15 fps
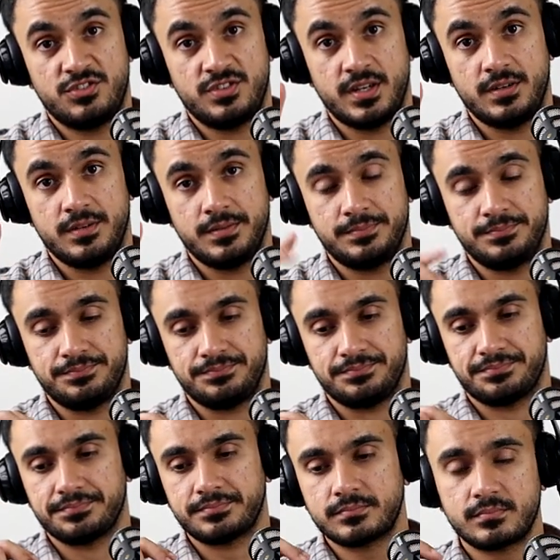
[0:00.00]
incident
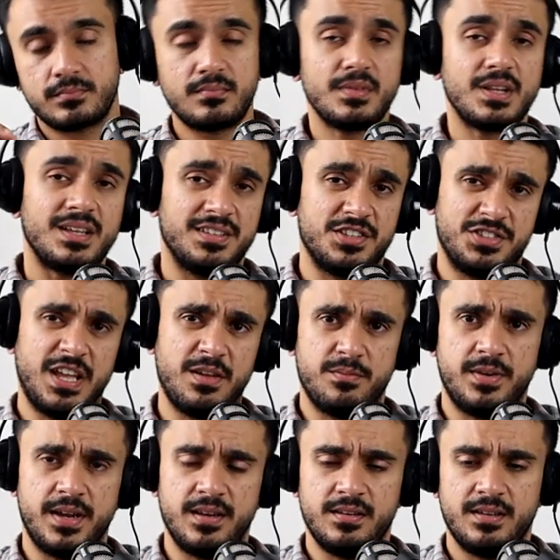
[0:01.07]
the
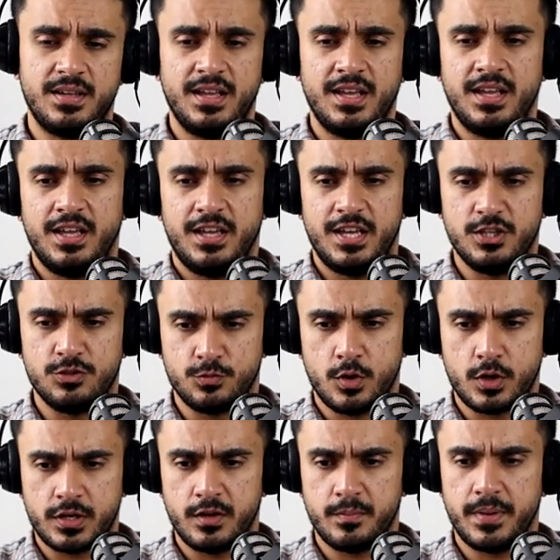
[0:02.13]
same friend, he's
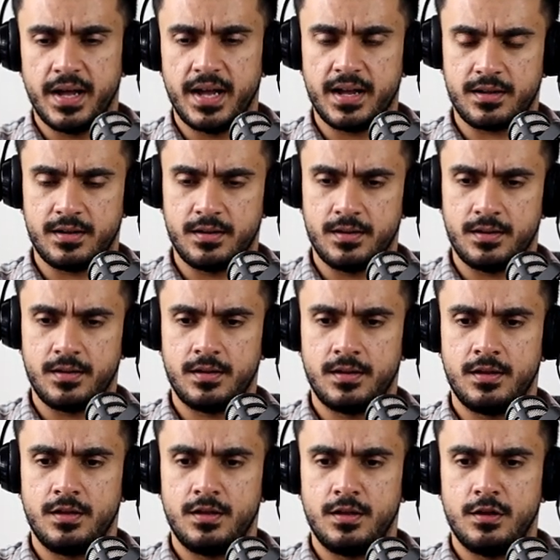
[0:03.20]
walking back
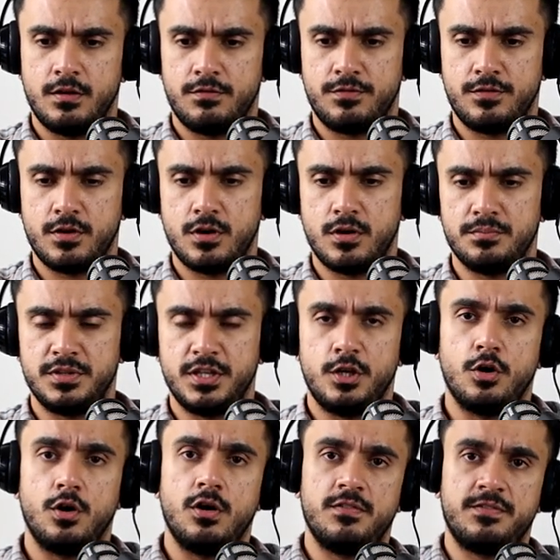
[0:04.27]
from
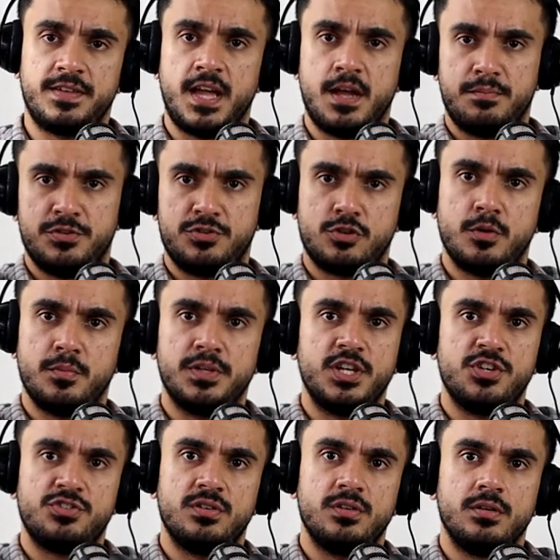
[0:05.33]
the off campus
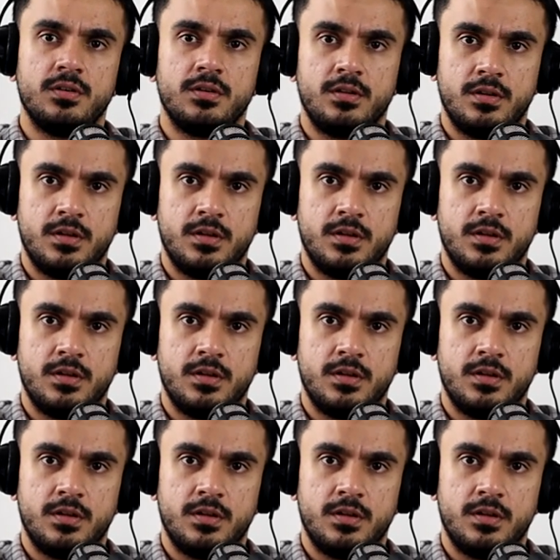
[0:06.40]
accommodation